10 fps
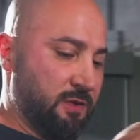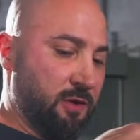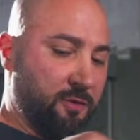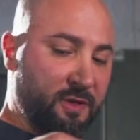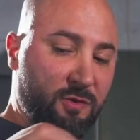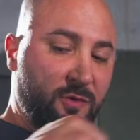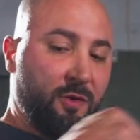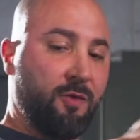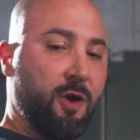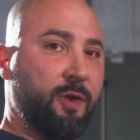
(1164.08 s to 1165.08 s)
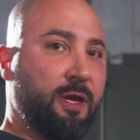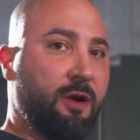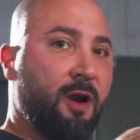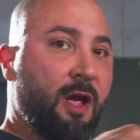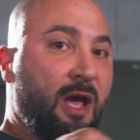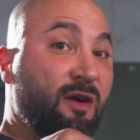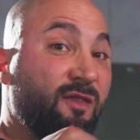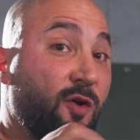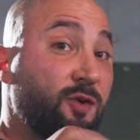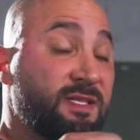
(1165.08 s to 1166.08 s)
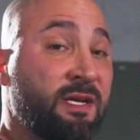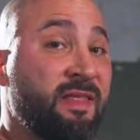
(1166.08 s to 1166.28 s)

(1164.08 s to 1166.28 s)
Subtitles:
literally doing the row here, focusing